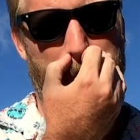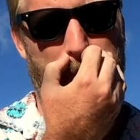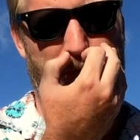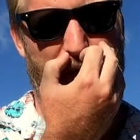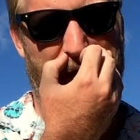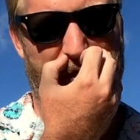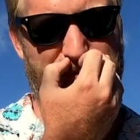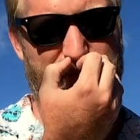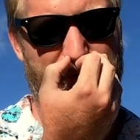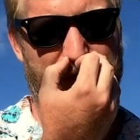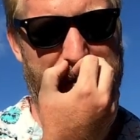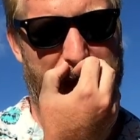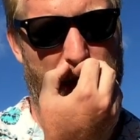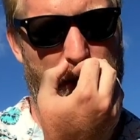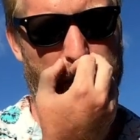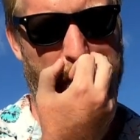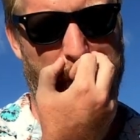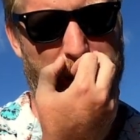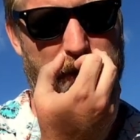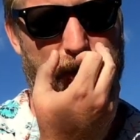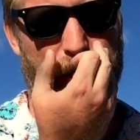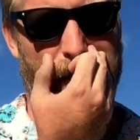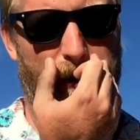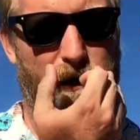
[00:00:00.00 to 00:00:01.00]
press it down
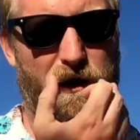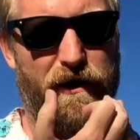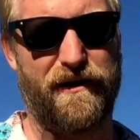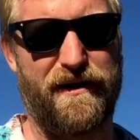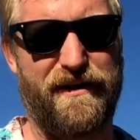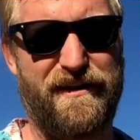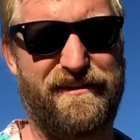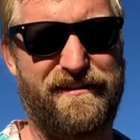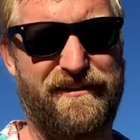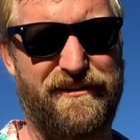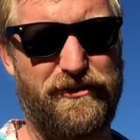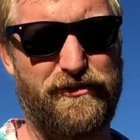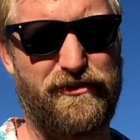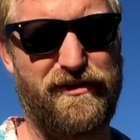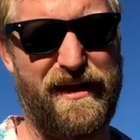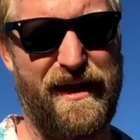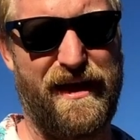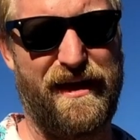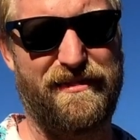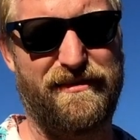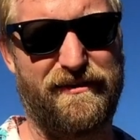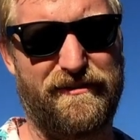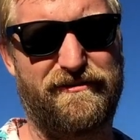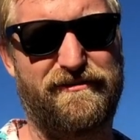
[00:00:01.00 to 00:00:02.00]
really hard to
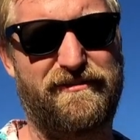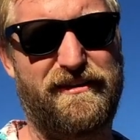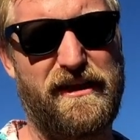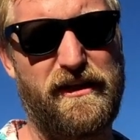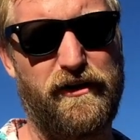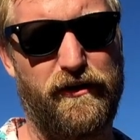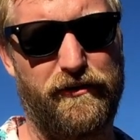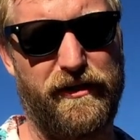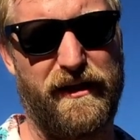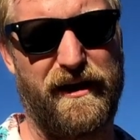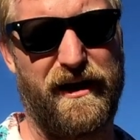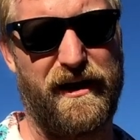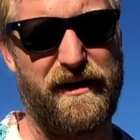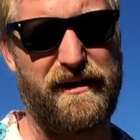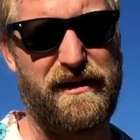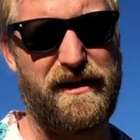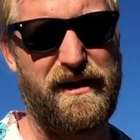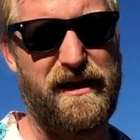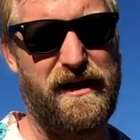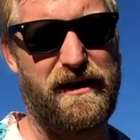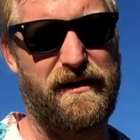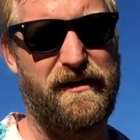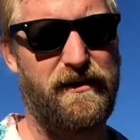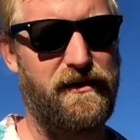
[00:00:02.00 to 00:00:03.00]
get the seal that I
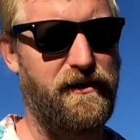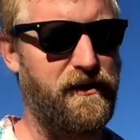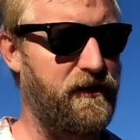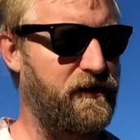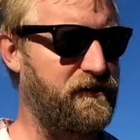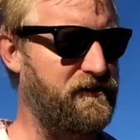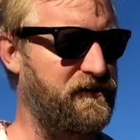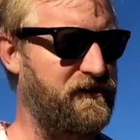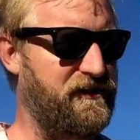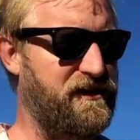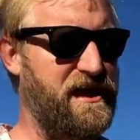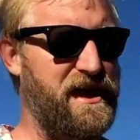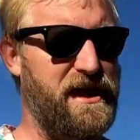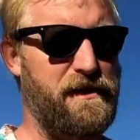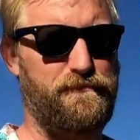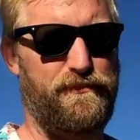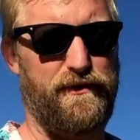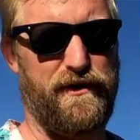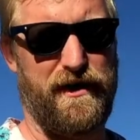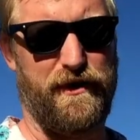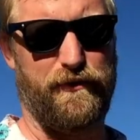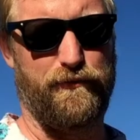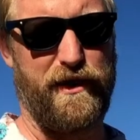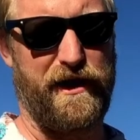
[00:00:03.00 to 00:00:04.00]
need to keep
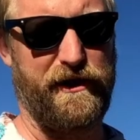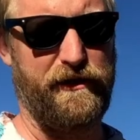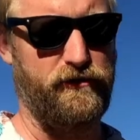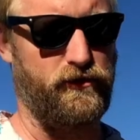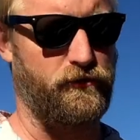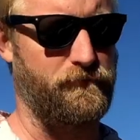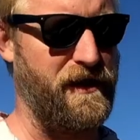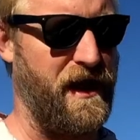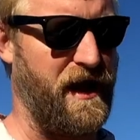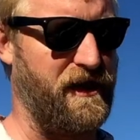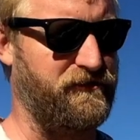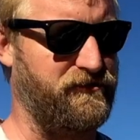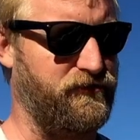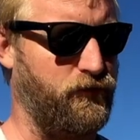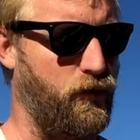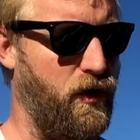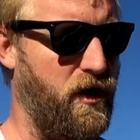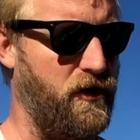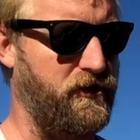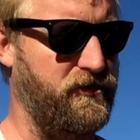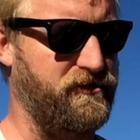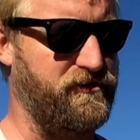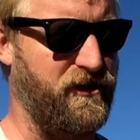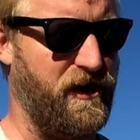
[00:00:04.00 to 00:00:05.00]
a regular mask
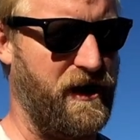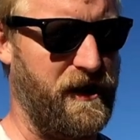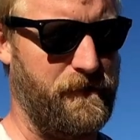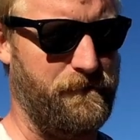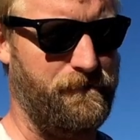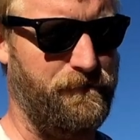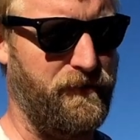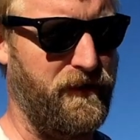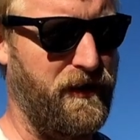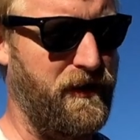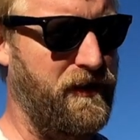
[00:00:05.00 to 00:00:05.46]
watertight.